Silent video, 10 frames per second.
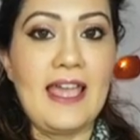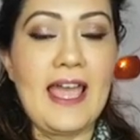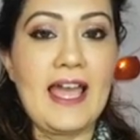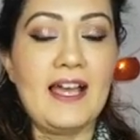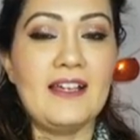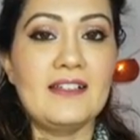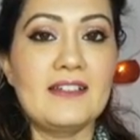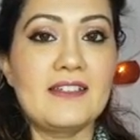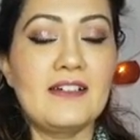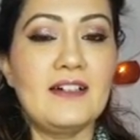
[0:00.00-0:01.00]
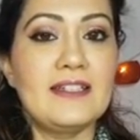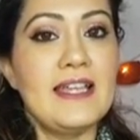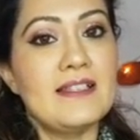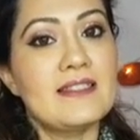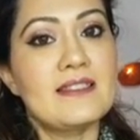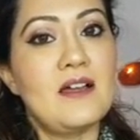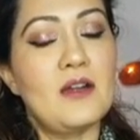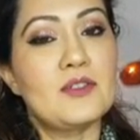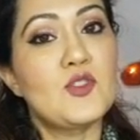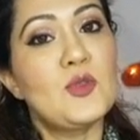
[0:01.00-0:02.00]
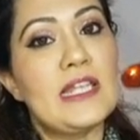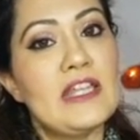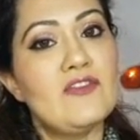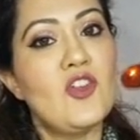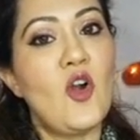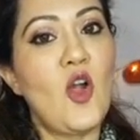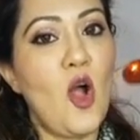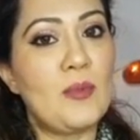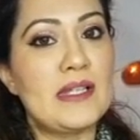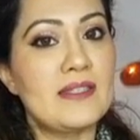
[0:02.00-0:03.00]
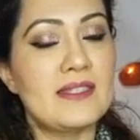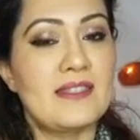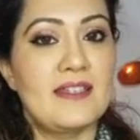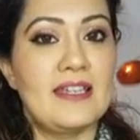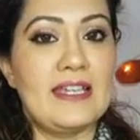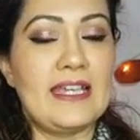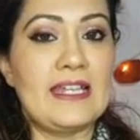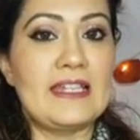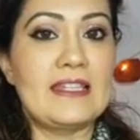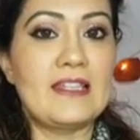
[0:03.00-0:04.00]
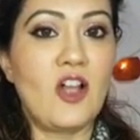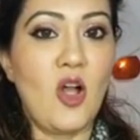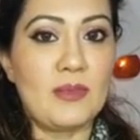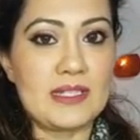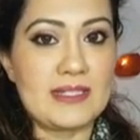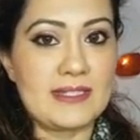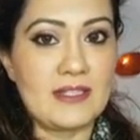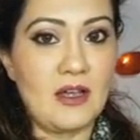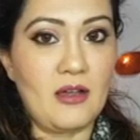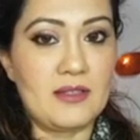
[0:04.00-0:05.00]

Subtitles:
And do leave your comments in the comments